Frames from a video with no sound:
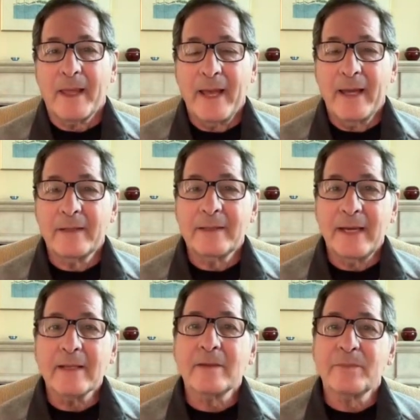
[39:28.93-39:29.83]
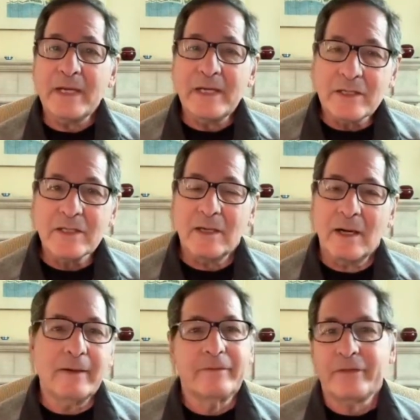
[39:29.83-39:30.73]
can take the place
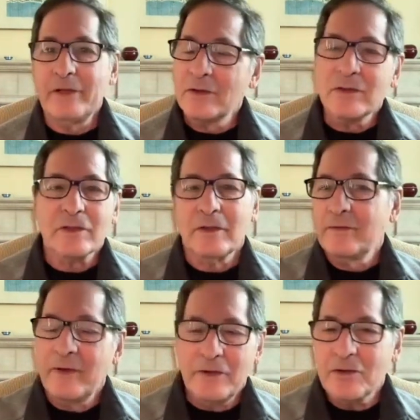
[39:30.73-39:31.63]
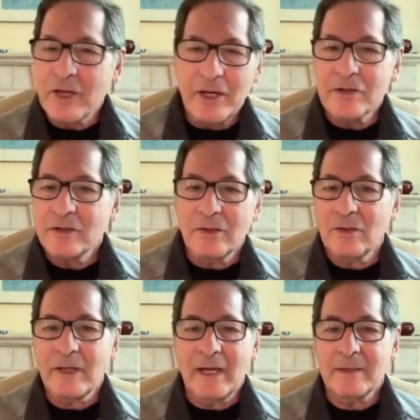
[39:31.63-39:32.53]
of years of education and
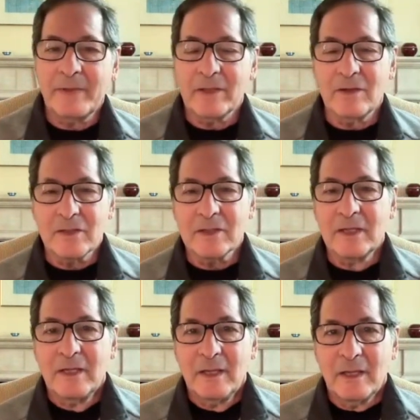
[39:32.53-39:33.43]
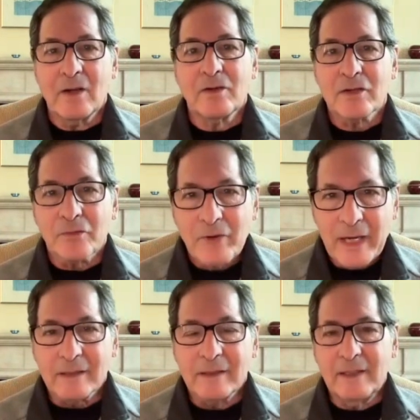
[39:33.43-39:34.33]
all that, because it goes
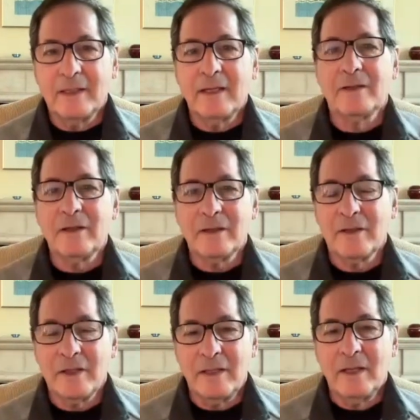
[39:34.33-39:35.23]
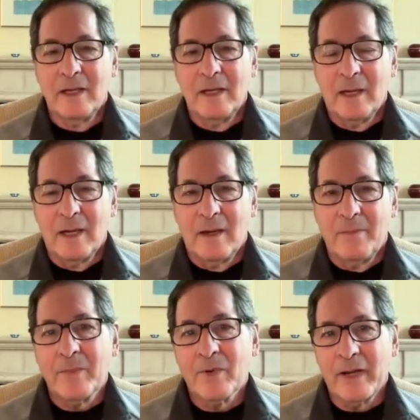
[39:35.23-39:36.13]
directly into the
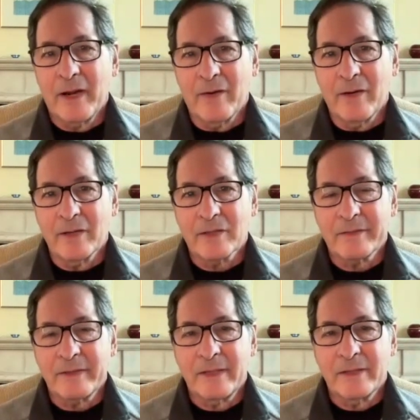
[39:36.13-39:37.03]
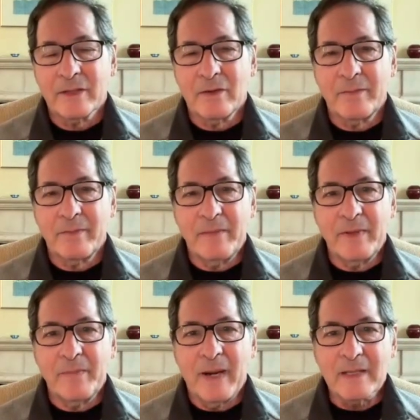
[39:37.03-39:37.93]
memory areas. And so it may
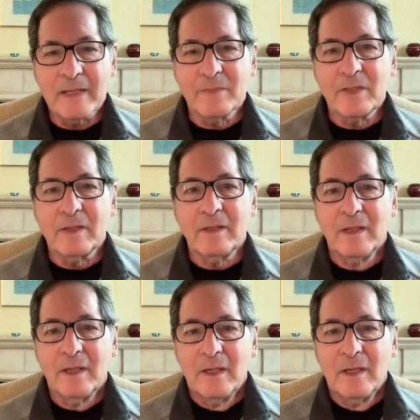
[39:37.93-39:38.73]
be possible